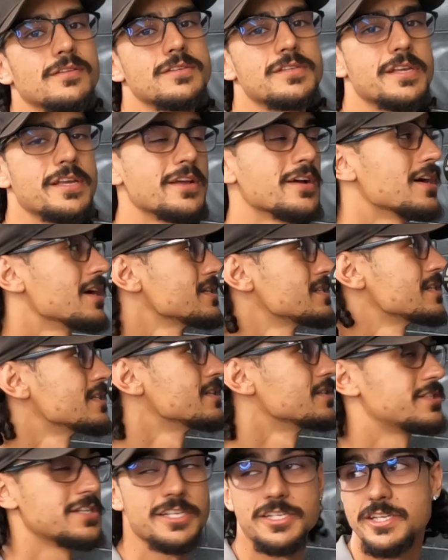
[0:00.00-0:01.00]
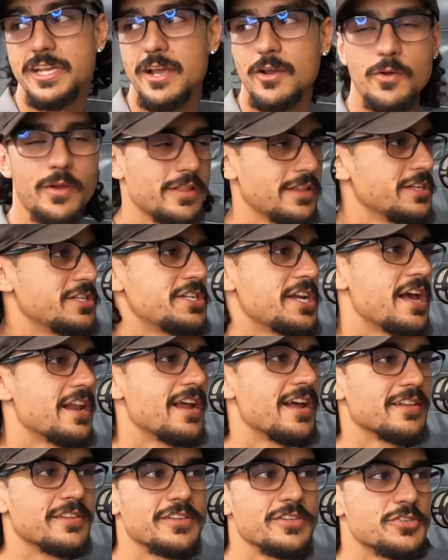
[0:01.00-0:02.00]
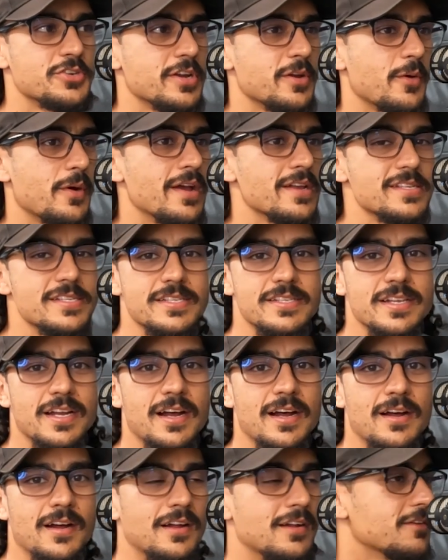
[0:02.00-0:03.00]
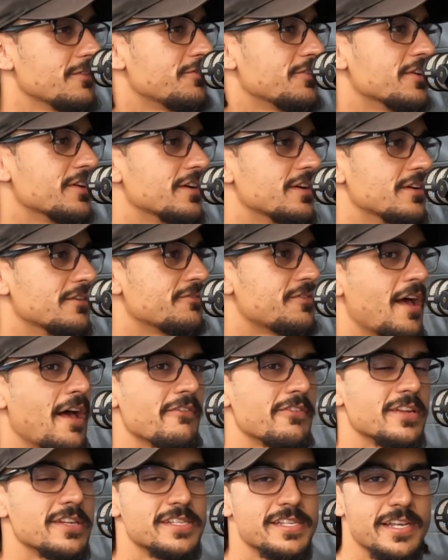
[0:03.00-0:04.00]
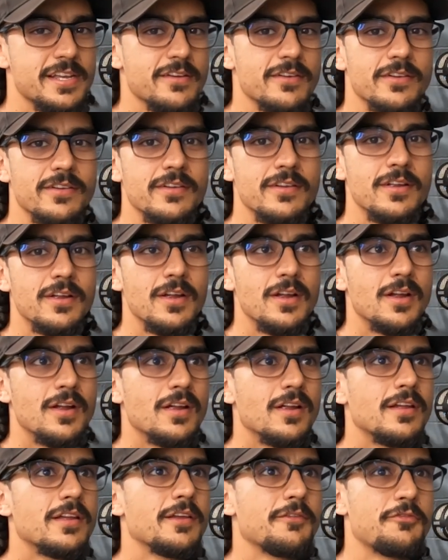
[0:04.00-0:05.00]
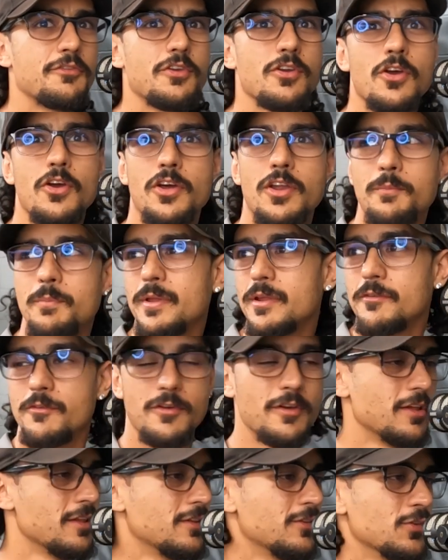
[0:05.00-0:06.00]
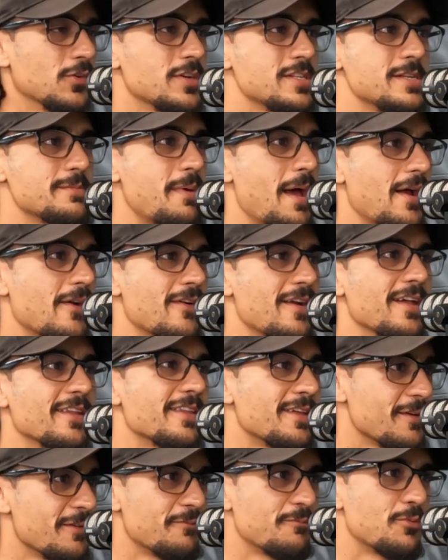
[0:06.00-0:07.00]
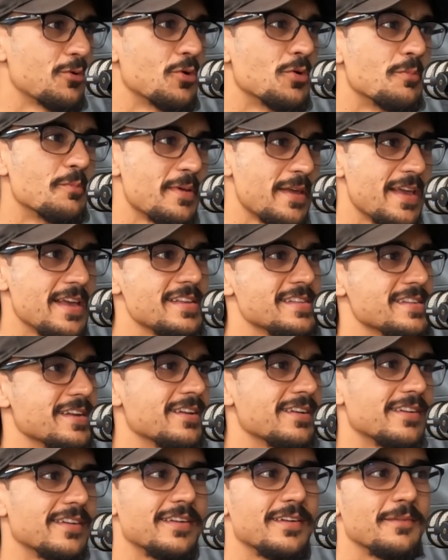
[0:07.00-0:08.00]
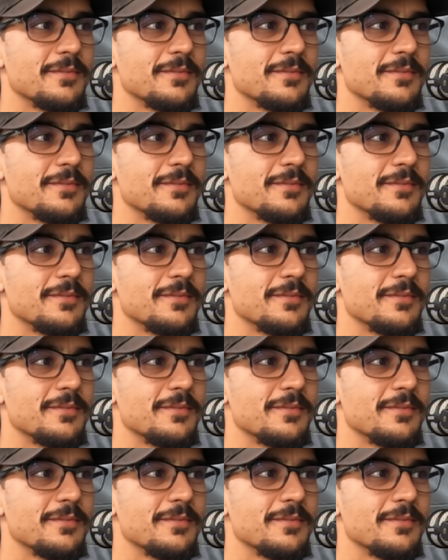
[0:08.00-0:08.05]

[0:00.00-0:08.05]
See you guys, and just quickly shout out to Drink West for having us here, and if you heard a bit of a noisy background, they're brewing beer, so